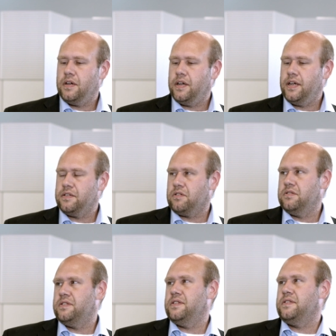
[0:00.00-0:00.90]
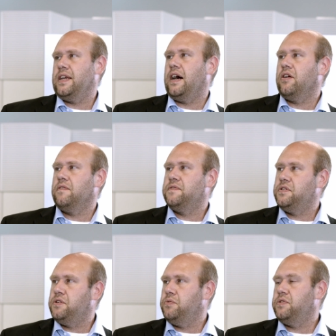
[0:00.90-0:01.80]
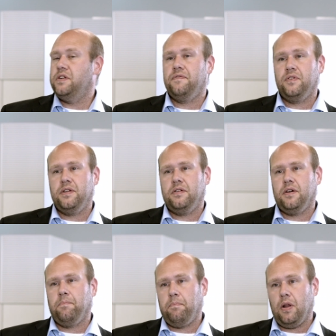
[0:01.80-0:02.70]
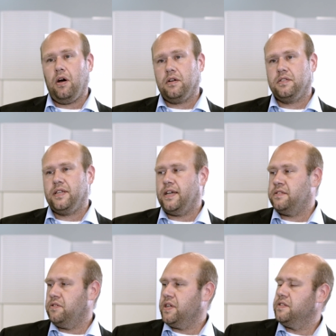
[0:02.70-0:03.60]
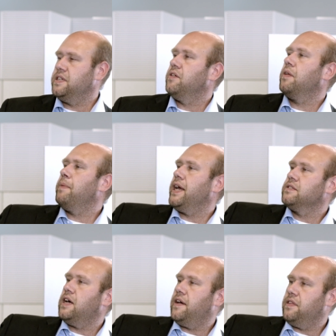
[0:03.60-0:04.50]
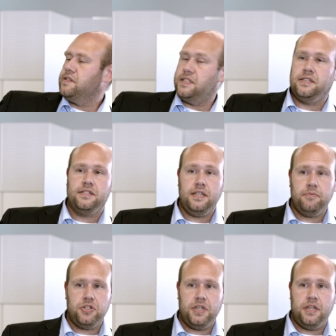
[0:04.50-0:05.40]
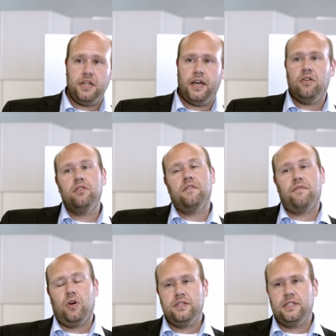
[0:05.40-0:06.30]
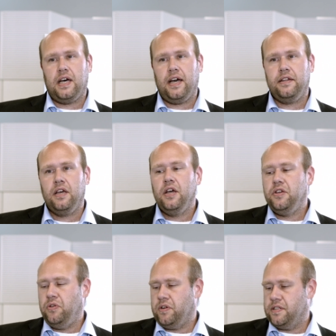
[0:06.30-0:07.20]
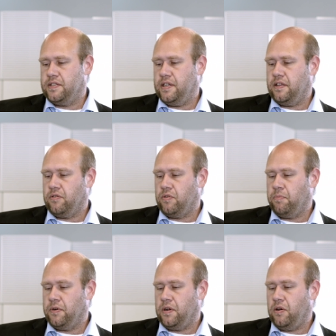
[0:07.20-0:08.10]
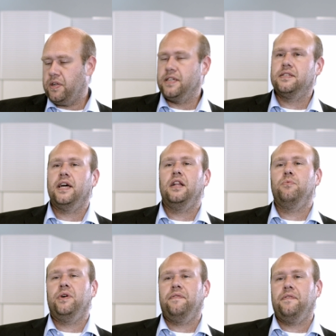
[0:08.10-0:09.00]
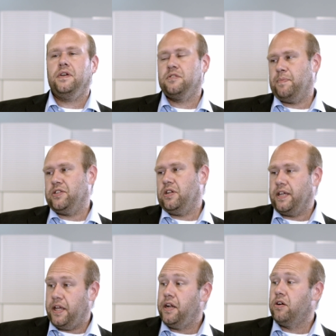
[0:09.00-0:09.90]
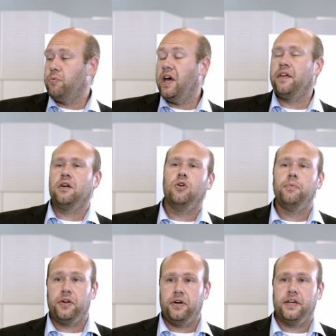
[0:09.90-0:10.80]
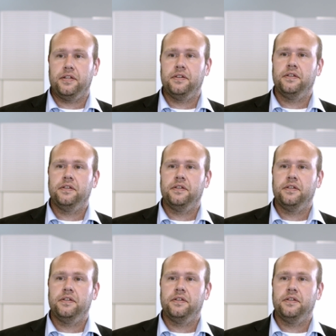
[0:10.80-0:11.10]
It is consisting out of two different um, blocks. As you can see on the back side, the CNC machine, and on the front side, you can see the robot loading cell with, especially here, with a cobot on it.